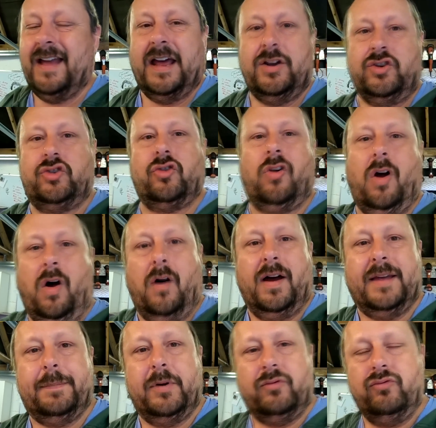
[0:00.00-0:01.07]
and
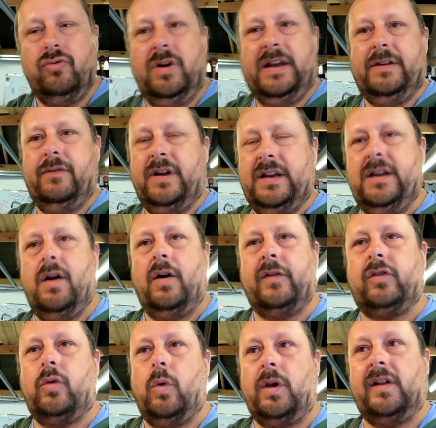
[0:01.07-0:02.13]
dry, but really, really
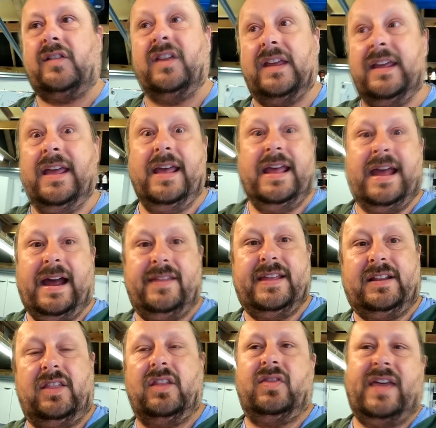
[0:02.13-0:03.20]
nice quality. And
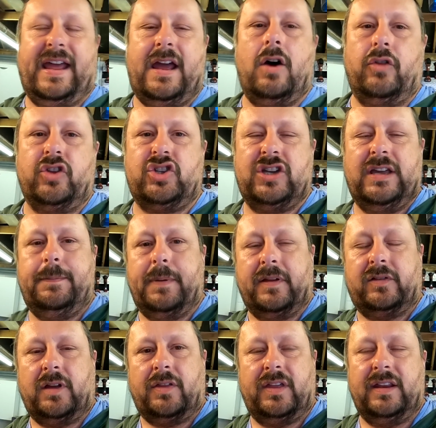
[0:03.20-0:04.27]
they are the
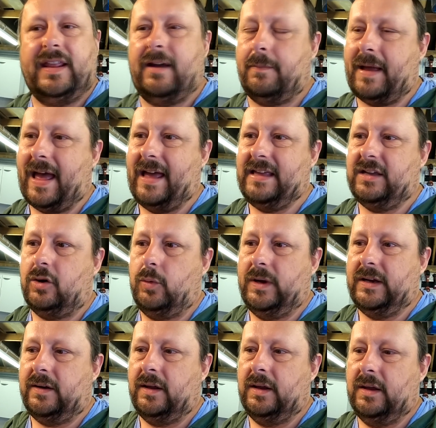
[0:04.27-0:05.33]
cheapest. I think they're about
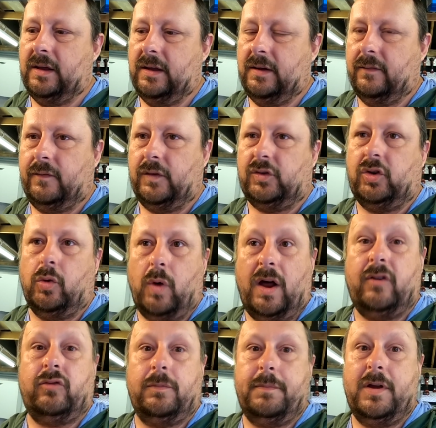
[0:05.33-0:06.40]
£8 for
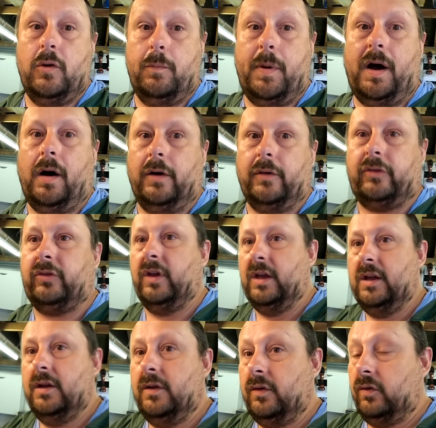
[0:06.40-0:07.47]
200ml bars.
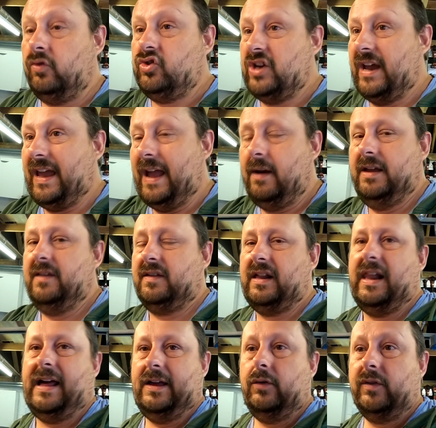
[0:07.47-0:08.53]
Check out his
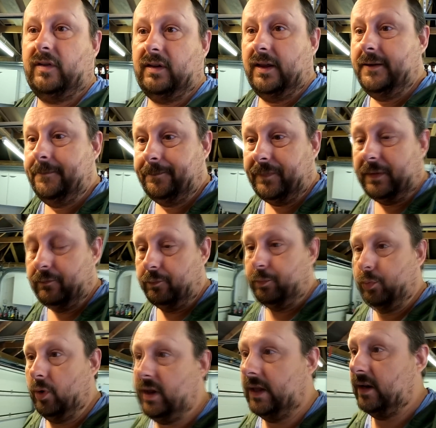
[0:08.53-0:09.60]
clay, honestly,
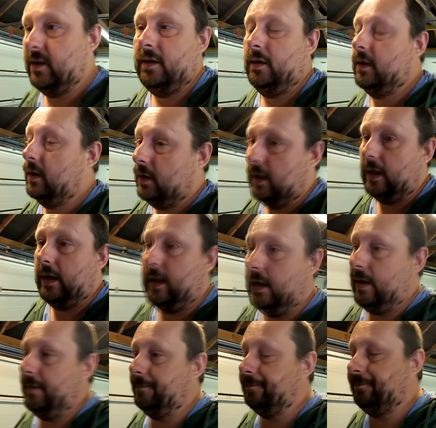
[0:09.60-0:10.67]
brilliant.
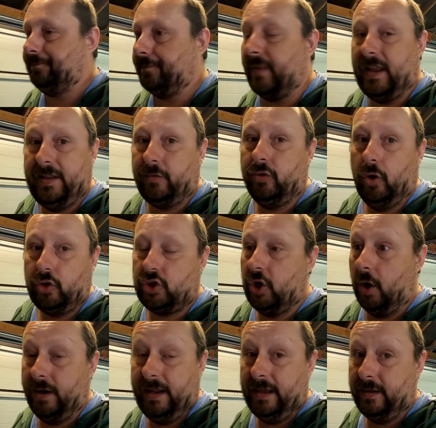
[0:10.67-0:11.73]
It's not
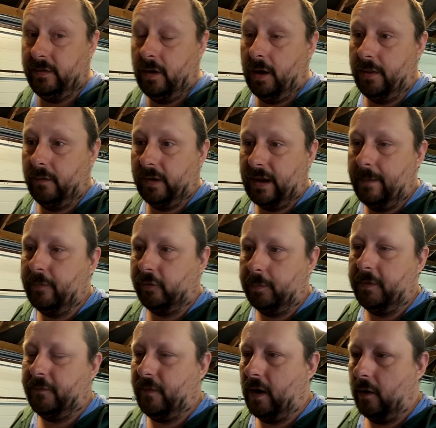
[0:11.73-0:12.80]
Chinese either. It comes
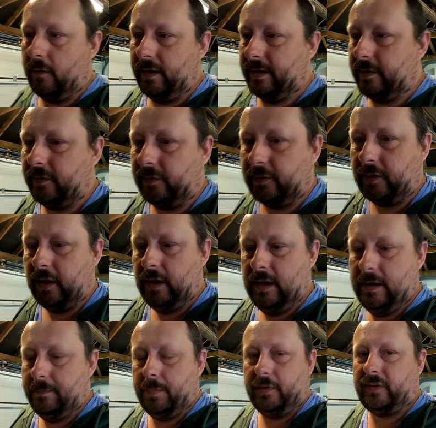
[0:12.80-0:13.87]
from the Far East,
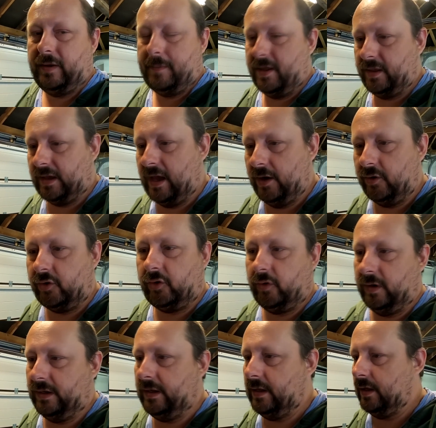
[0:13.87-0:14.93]
but some other
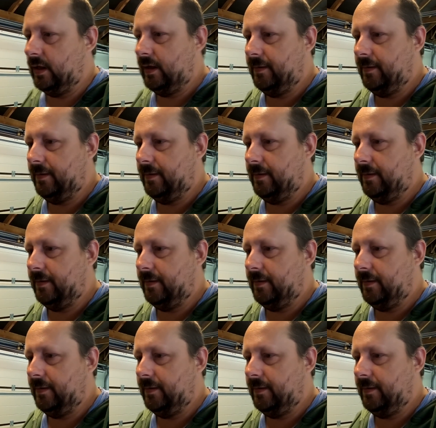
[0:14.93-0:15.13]
country.